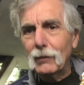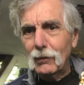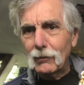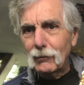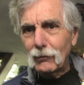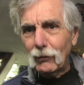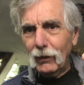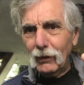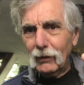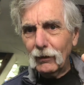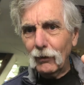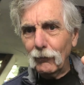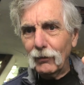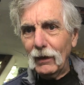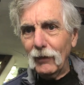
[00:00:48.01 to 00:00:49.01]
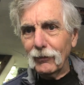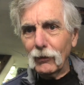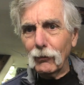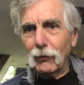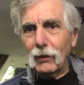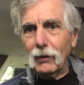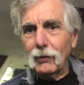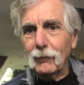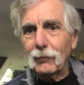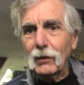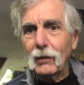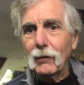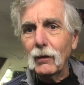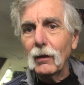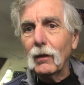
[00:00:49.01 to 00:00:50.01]
Try to get it without the grail,
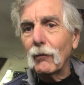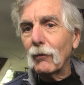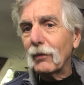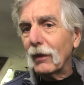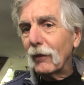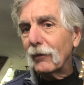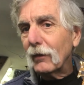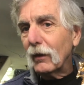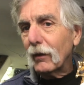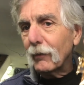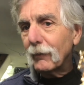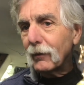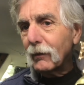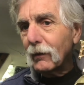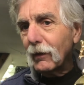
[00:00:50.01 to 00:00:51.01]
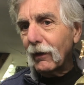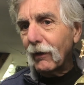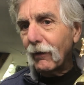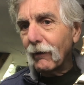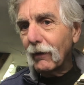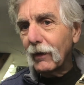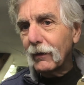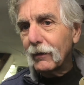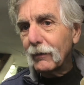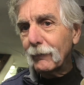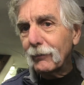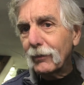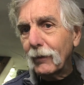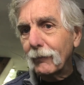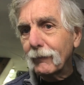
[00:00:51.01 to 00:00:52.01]
without the glare on it.
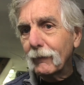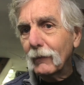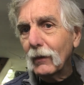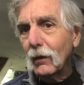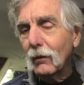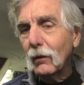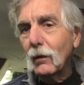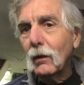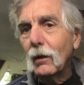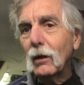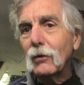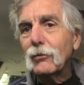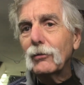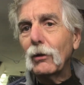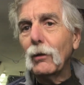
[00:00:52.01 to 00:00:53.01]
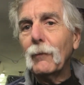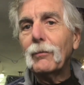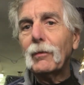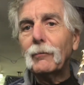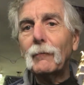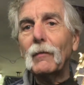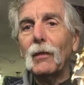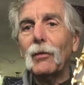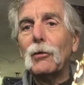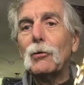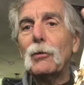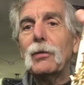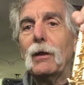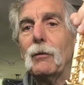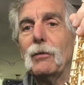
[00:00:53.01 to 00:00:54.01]
So the new
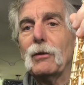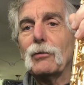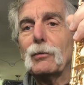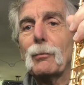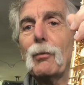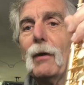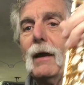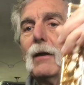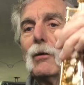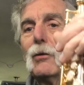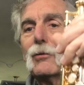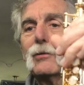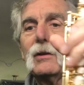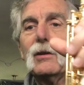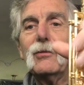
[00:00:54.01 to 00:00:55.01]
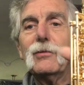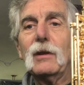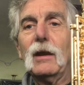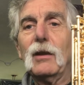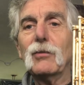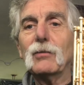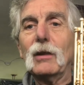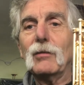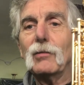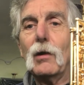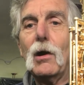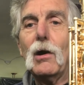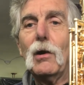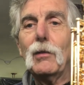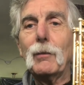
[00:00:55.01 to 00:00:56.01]
thing with the sopranos these days is
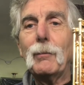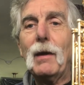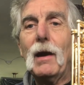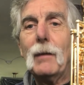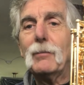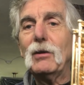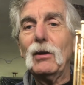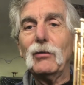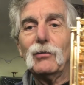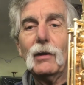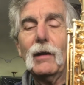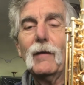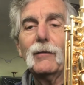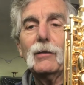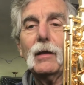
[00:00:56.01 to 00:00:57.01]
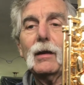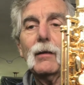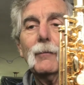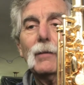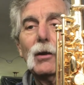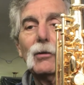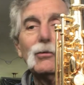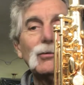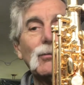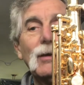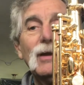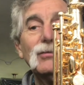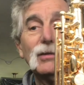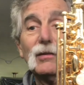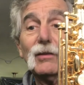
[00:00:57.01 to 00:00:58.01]
all the palm keys, it looks
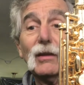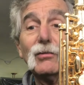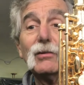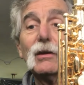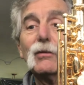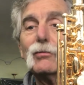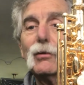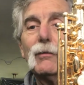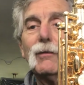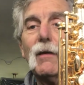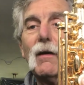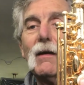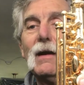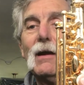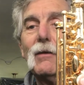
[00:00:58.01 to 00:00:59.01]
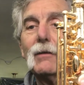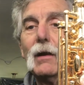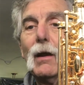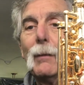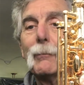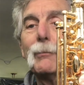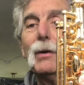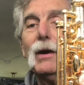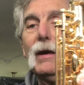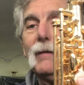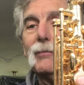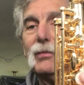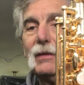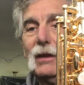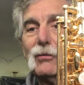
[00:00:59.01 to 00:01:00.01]
crazy because they stick so far out, but
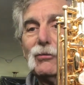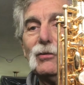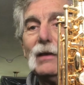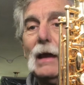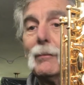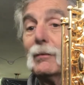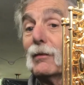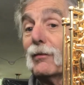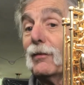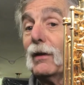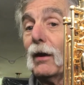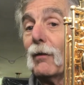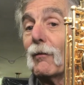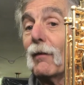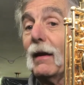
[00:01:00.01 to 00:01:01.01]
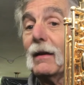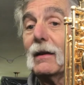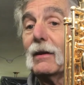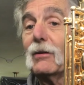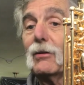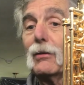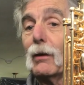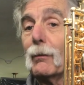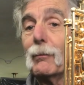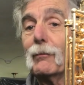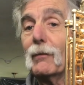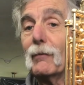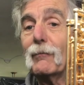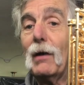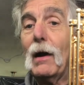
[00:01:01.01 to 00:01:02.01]
they happen to fit right into your
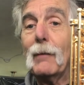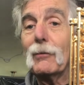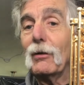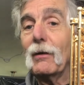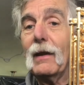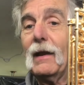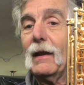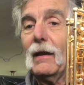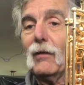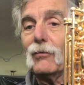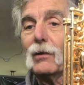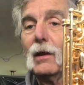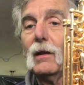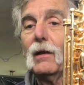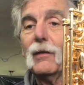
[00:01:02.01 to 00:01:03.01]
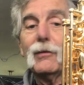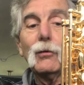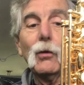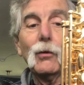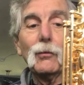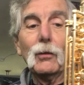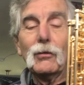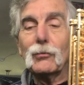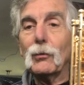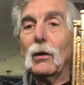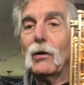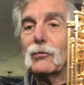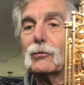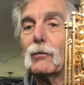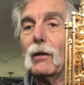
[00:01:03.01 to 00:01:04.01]
palm of your hands. The old ones were
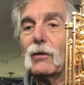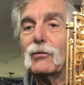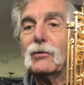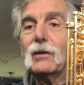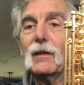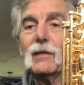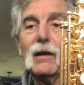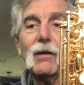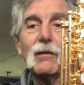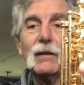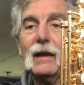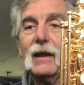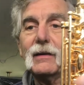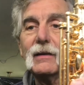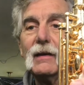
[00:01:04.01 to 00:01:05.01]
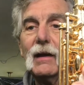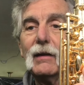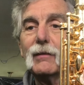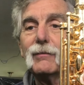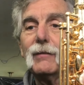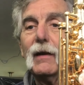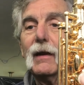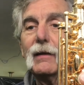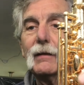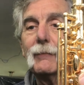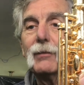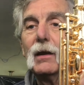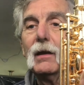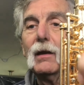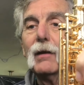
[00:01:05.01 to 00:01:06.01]
all scrunched in there and you had to kind of find them.
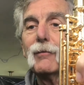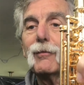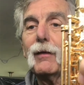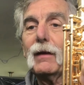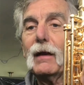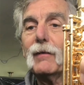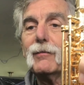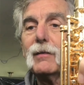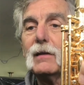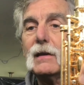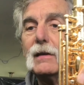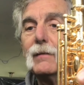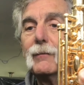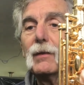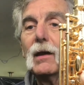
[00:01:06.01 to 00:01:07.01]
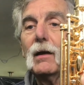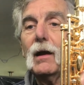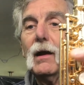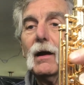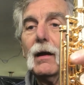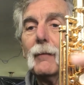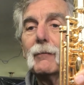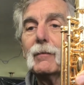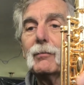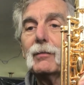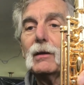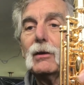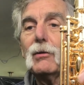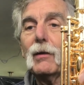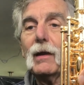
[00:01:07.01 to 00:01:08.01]
Front F key,
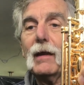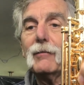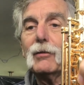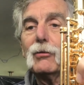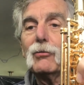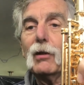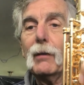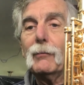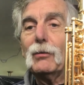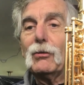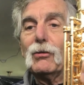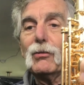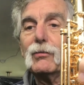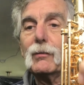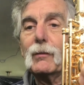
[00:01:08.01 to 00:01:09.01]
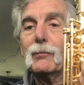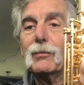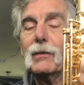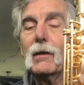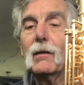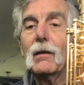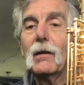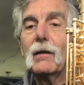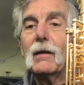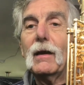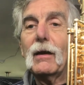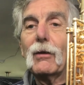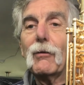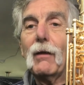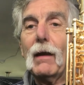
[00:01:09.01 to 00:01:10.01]
you don't have to jump, you just
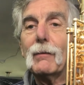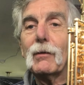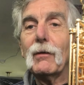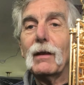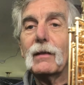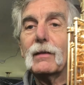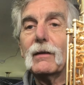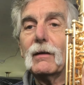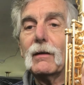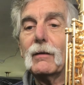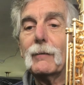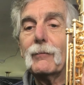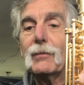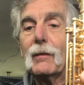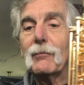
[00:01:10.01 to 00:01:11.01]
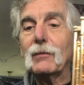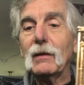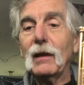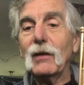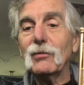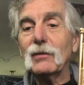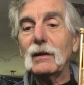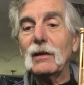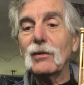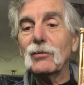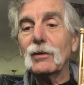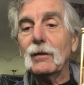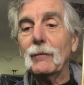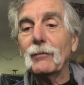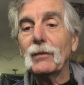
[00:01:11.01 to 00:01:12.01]
kind of grab it right there, nice and easy.